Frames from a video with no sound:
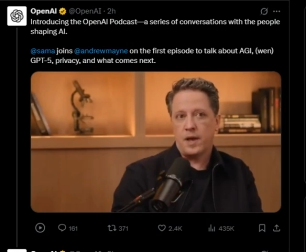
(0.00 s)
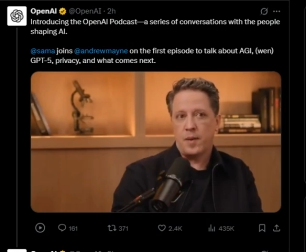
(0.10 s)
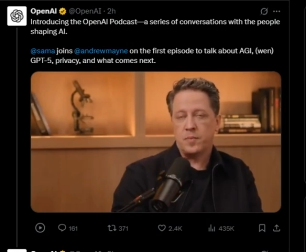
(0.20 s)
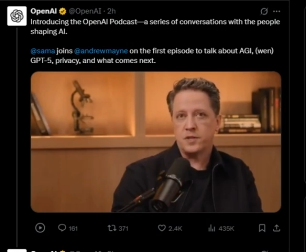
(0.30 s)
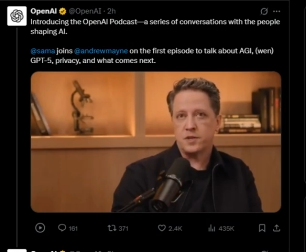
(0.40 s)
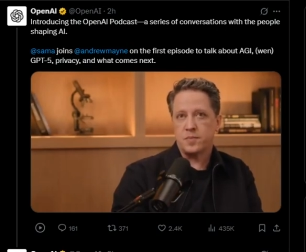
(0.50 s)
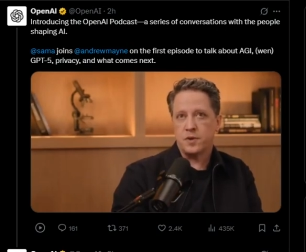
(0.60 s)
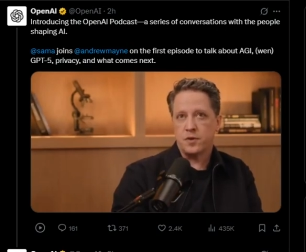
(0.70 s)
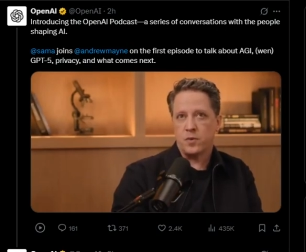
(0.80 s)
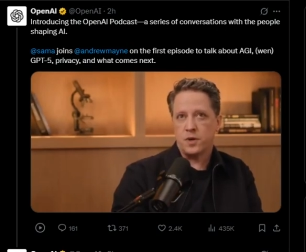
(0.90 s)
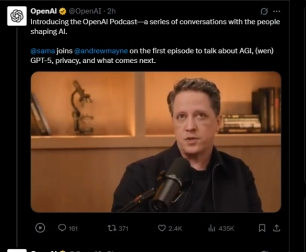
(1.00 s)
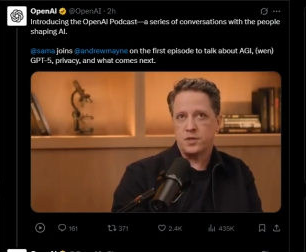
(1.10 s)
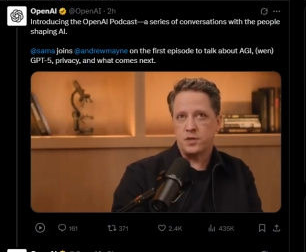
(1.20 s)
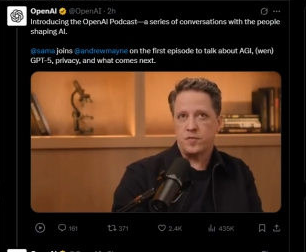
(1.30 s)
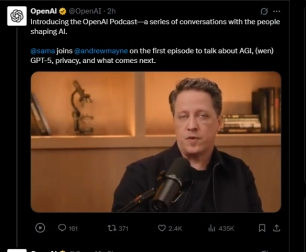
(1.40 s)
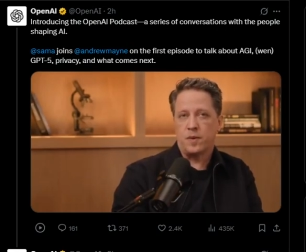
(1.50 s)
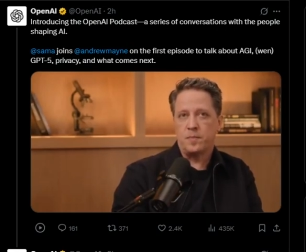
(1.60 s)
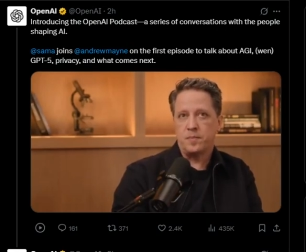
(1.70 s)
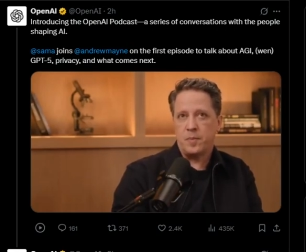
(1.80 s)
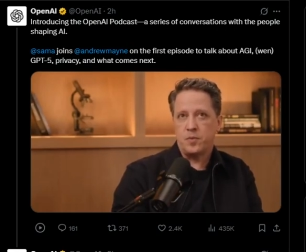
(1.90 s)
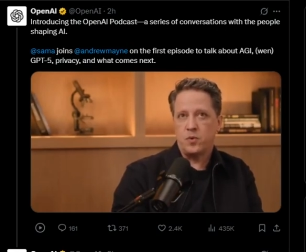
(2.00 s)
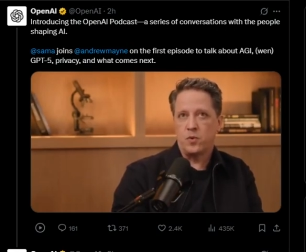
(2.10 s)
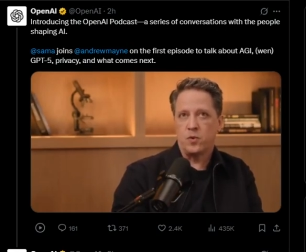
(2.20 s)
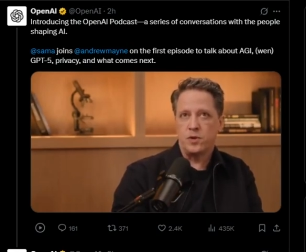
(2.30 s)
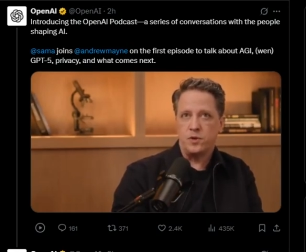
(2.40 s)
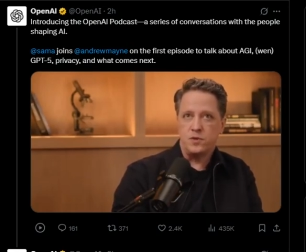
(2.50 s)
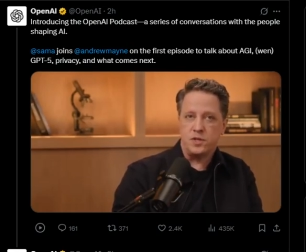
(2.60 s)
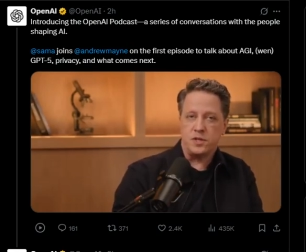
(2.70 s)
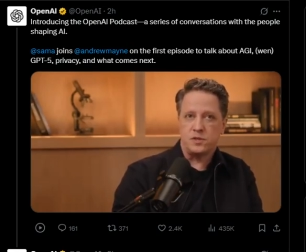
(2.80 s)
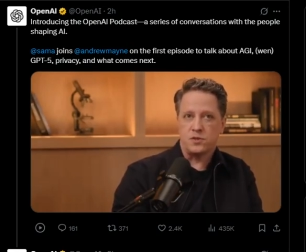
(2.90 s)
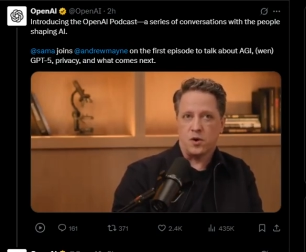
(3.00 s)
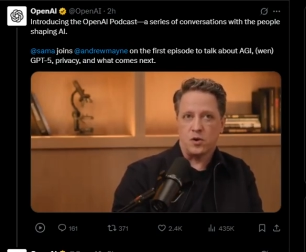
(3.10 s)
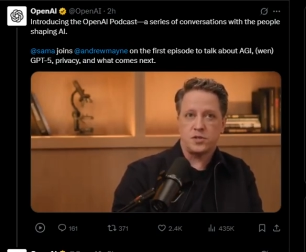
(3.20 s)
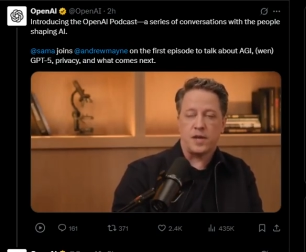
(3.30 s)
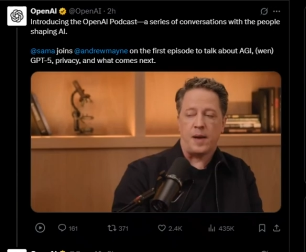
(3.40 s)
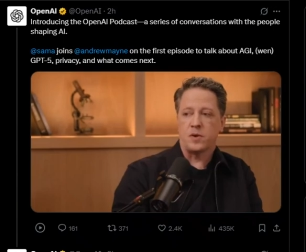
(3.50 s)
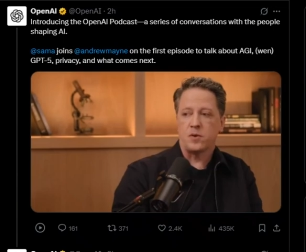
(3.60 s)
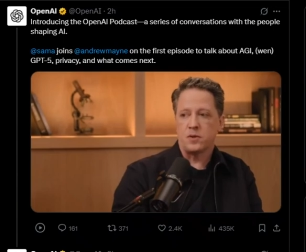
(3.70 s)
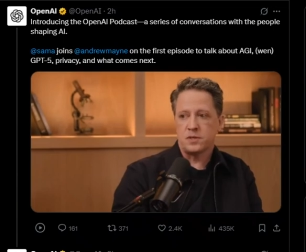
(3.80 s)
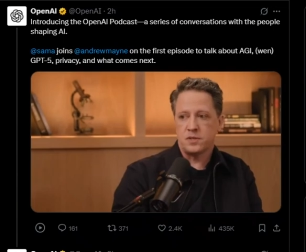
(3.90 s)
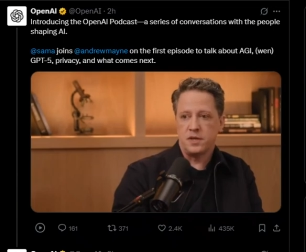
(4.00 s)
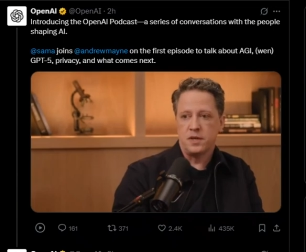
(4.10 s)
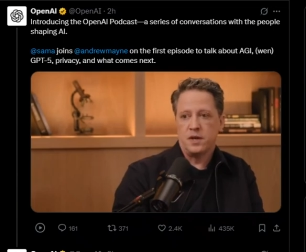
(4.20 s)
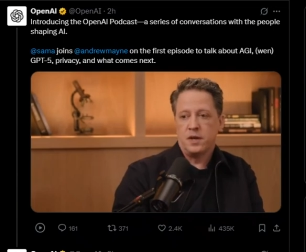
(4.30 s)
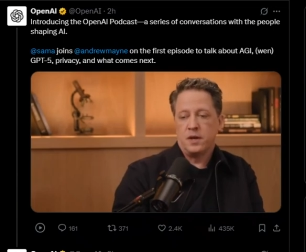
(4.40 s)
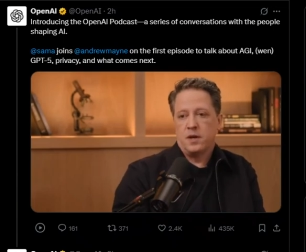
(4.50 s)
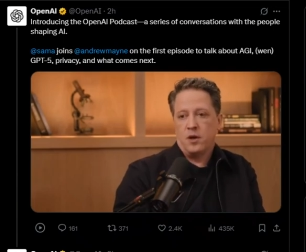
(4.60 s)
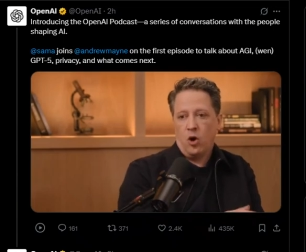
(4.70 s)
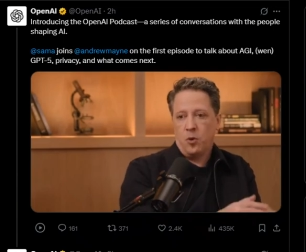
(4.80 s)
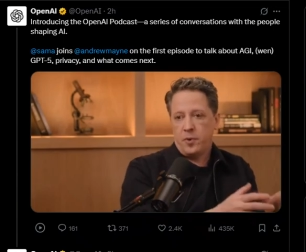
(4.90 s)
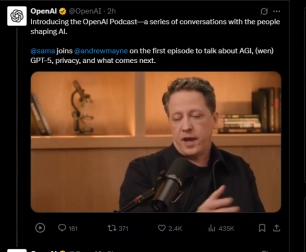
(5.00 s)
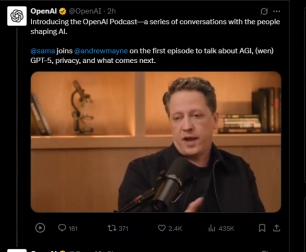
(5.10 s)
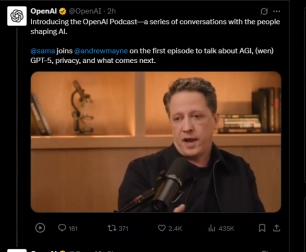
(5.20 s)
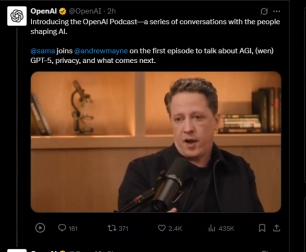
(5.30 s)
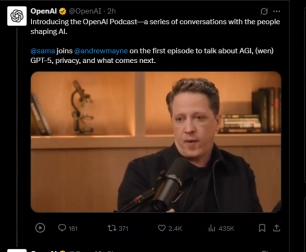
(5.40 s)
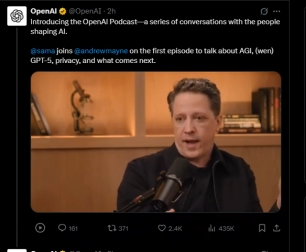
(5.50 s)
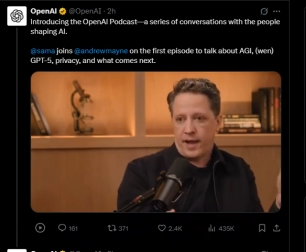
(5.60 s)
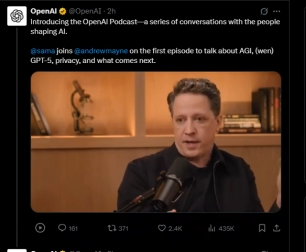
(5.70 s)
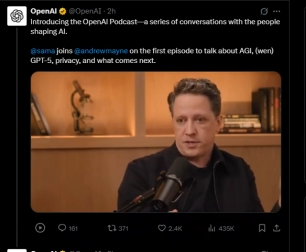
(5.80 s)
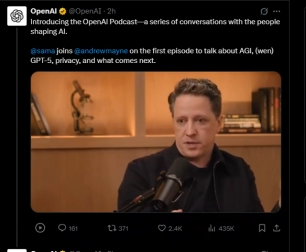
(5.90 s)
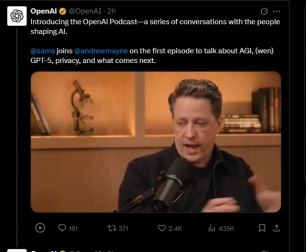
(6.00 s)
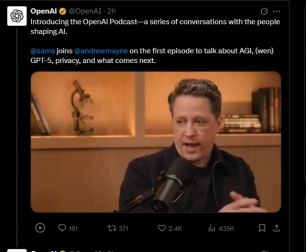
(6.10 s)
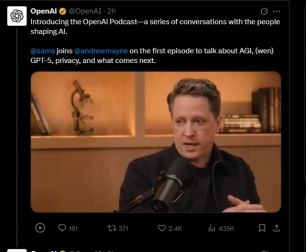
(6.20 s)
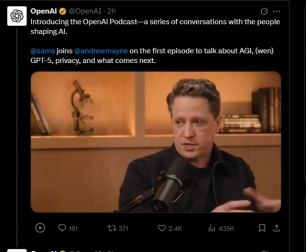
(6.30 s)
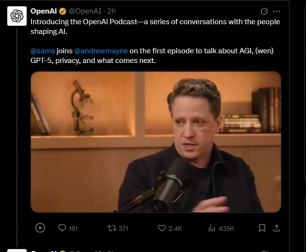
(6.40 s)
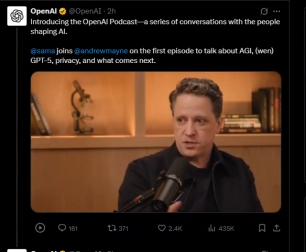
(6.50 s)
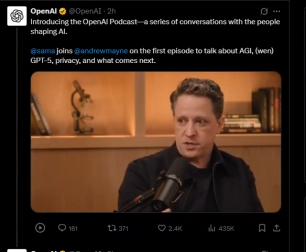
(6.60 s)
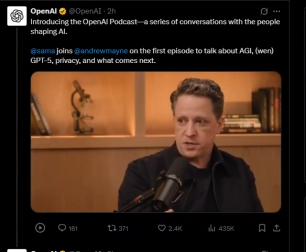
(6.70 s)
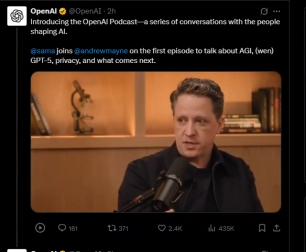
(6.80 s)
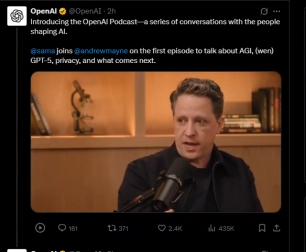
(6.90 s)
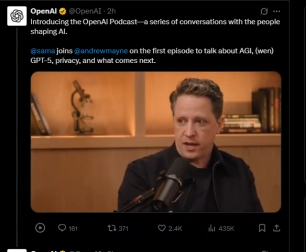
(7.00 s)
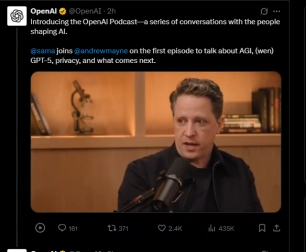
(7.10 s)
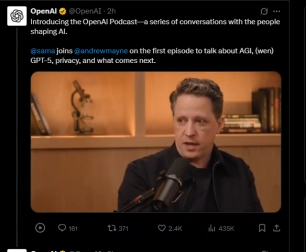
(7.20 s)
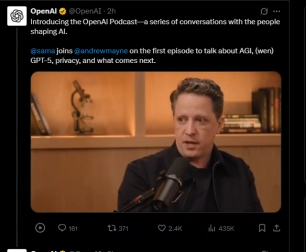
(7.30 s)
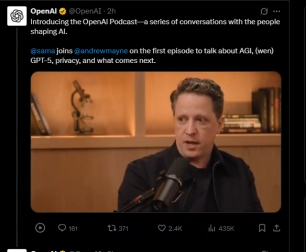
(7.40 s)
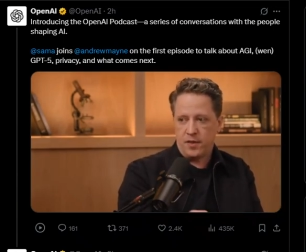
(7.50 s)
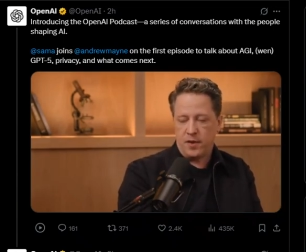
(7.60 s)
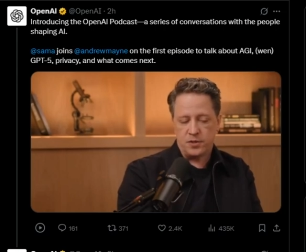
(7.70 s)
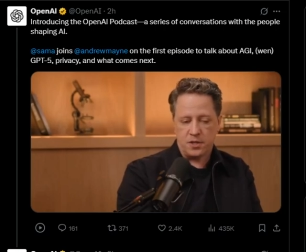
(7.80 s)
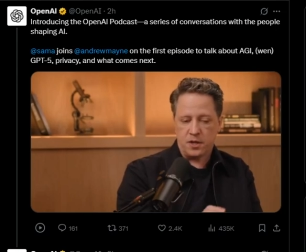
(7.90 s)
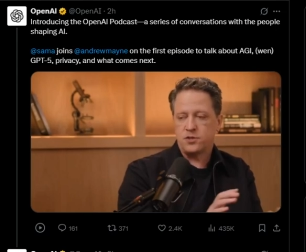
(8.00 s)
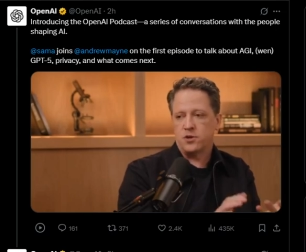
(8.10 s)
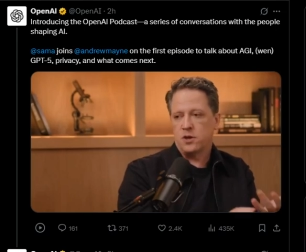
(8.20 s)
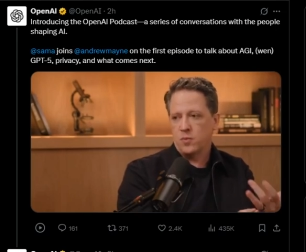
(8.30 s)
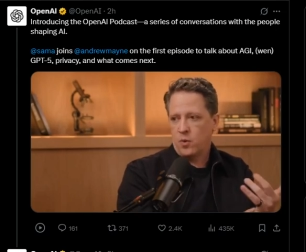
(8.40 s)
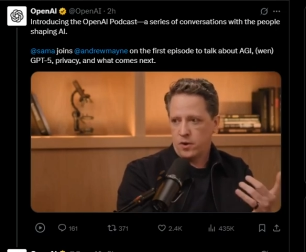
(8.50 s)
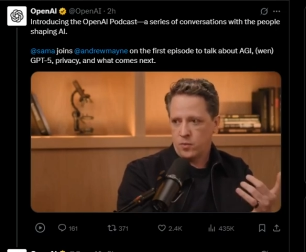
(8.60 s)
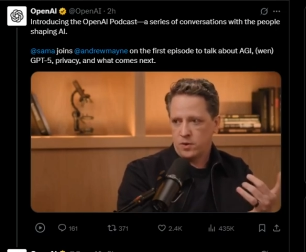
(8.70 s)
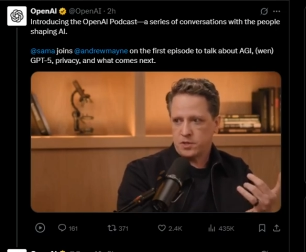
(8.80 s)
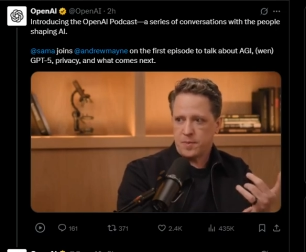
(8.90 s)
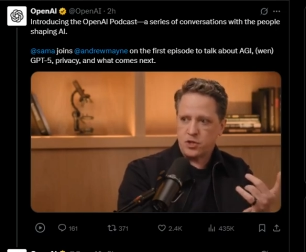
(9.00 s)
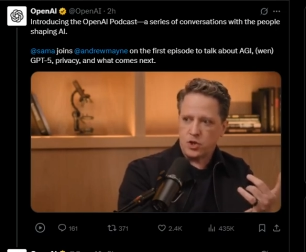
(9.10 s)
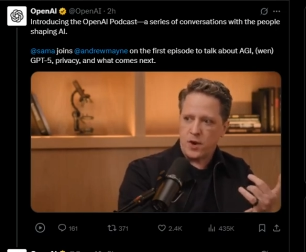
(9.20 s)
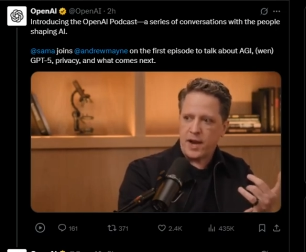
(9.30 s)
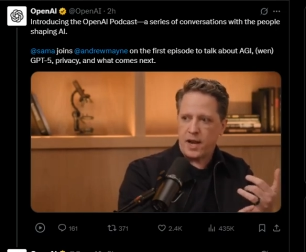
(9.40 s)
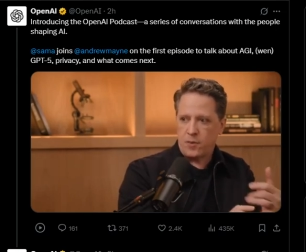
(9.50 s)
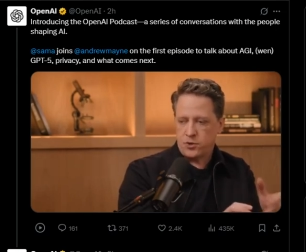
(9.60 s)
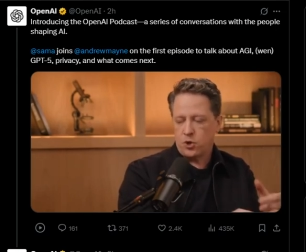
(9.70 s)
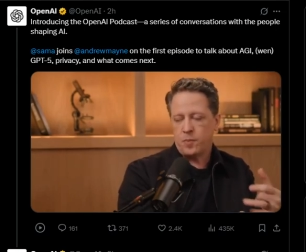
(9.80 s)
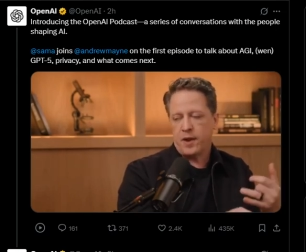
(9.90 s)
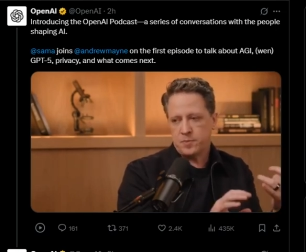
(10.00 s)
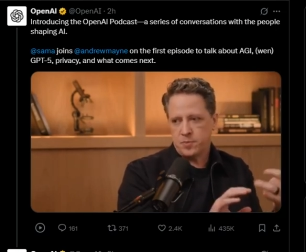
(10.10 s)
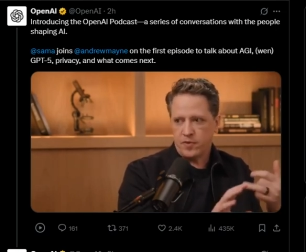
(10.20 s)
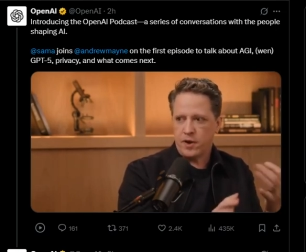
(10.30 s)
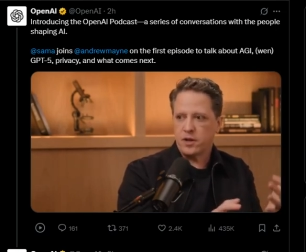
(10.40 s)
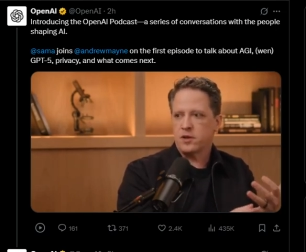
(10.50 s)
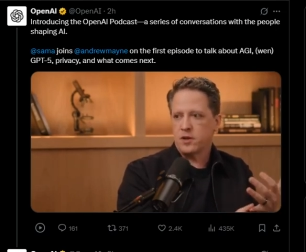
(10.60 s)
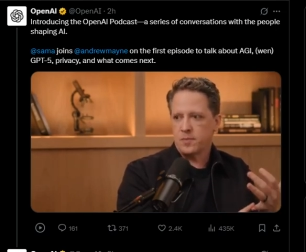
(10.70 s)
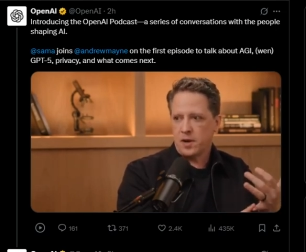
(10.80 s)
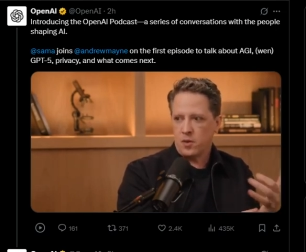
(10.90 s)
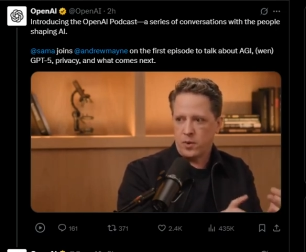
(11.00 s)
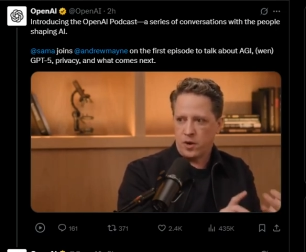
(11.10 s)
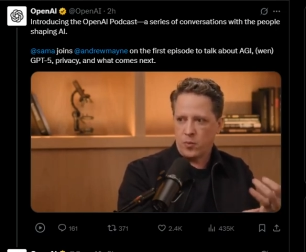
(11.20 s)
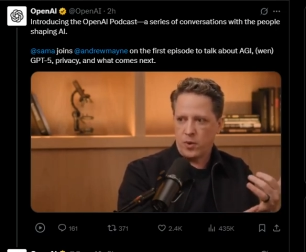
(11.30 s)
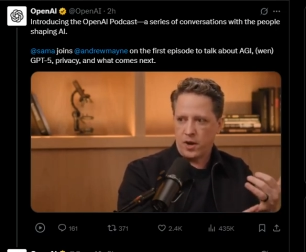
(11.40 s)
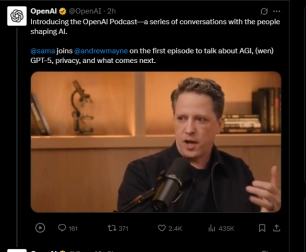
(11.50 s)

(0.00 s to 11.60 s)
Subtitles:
that brings up the other question from people who are using this or skeptical, is that OpenAI now has access to this data, and there's the concern one was about training, which OpenAI has been very clear about when or when